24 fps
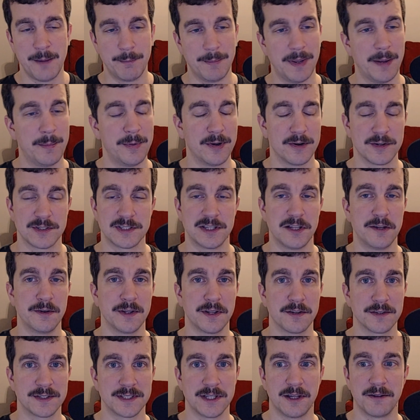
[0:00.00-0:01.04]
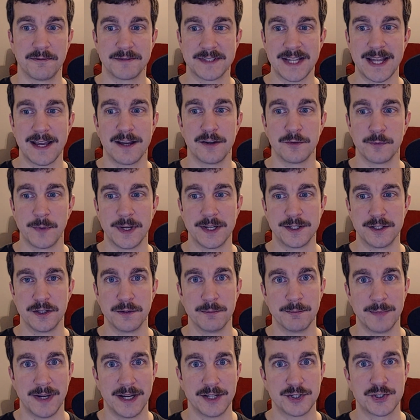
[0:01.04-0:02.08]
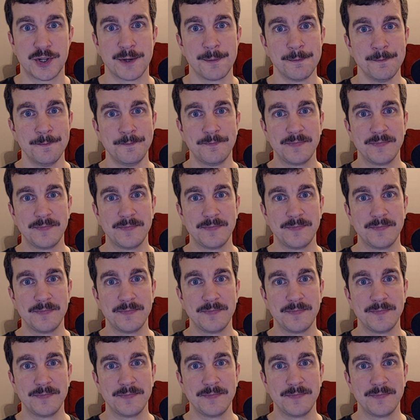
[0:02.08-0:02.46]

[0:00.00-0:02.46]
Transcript: maybe you're slowing yourself down way too much.